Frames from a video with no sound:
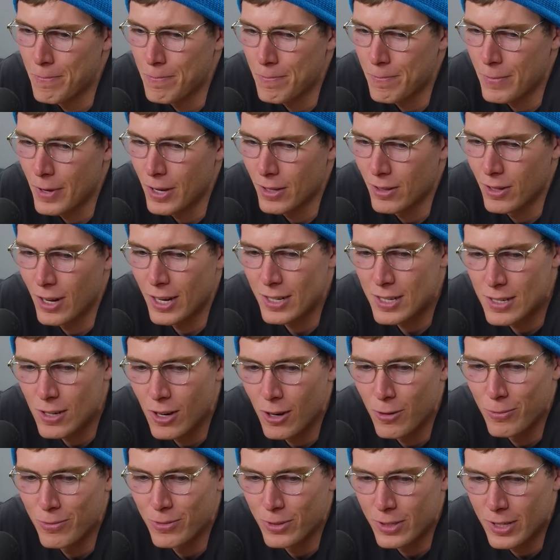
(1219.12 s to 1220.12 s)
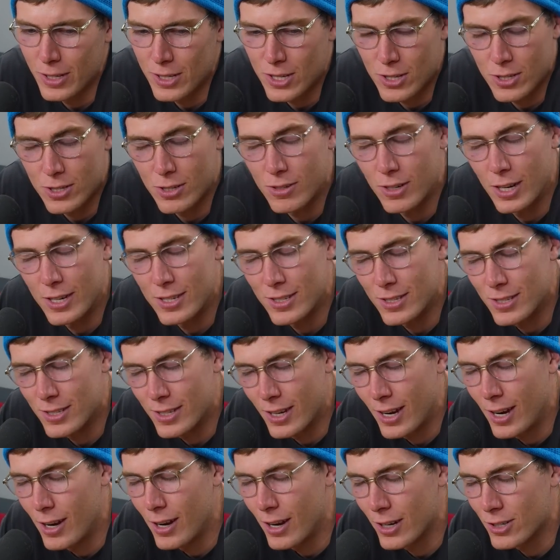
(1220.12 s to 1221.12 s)
I'd like to hopefully, as is crazy to
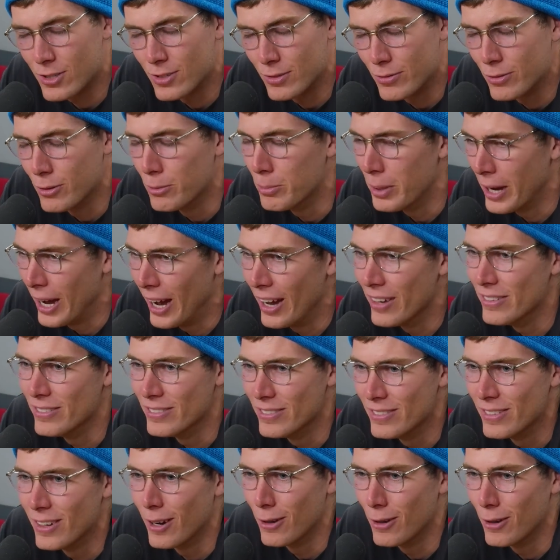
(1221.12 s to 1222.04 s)
say, I actually feel bad.